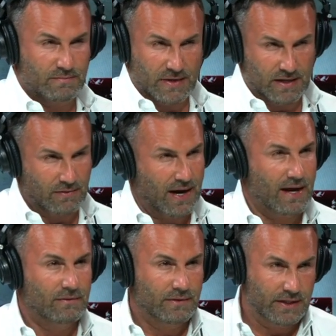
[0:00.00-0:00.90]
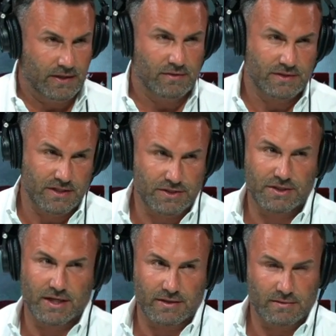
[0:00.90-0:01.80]
been around. He knows his
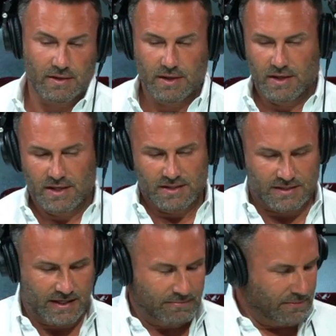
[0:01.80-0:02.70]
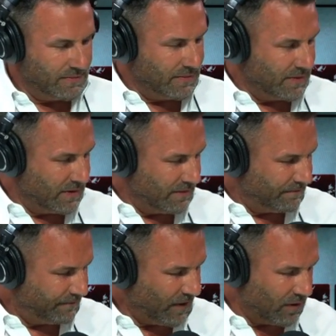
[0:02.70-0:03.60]
shit. See,
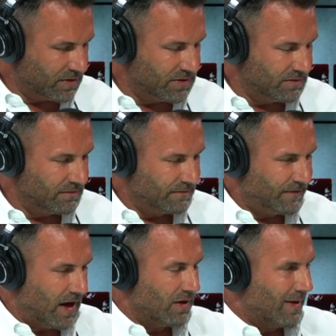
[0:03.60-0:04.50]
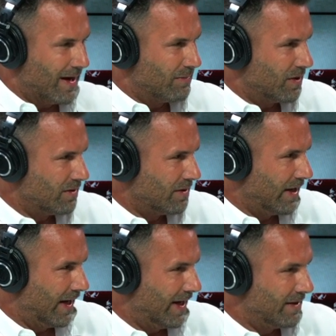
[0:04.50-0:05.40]
folks, follow Albert
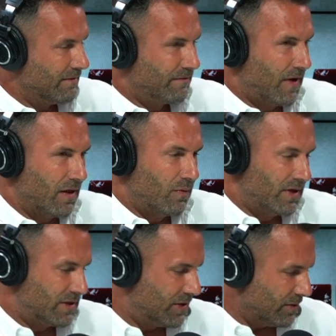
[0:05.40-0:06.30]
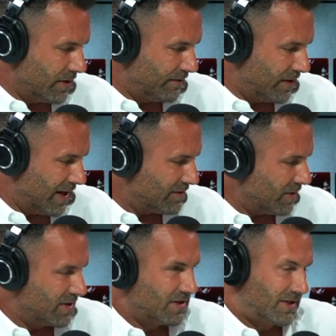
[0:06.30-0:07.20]
and follow what he's doing if you guys
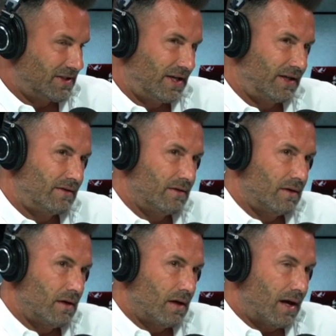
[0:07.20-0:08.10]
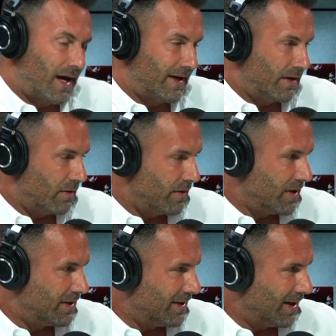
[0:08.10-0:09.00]
want to succeed. I know
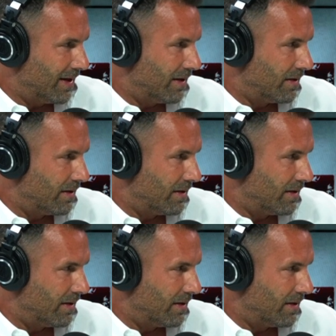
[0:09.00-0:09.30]
that uh,